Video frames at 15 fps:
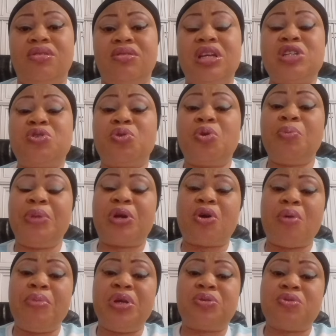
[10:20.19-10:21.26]
They shouldn't be
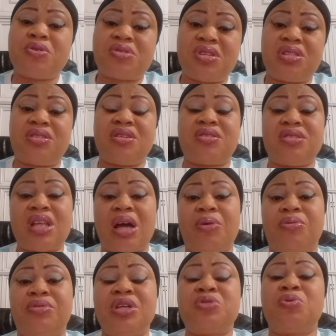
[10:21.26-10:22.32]
coming to cities
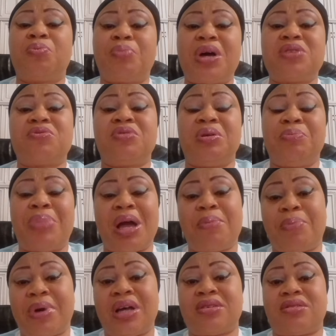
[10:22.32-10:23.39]
now. They should pass through the
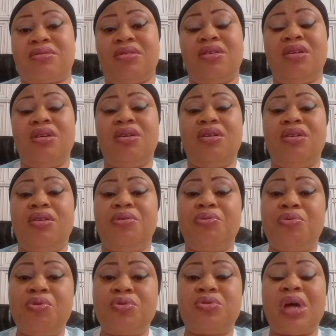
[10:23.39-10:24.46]
bypass
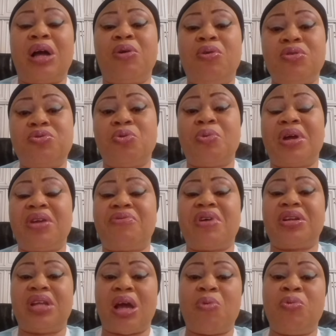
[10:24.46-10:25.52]
route and go to
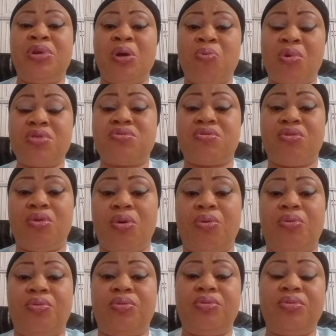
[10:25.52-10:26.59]
wherever they want to
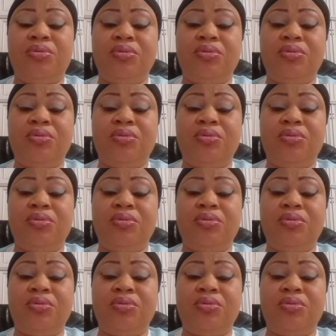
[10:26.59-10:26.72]
go.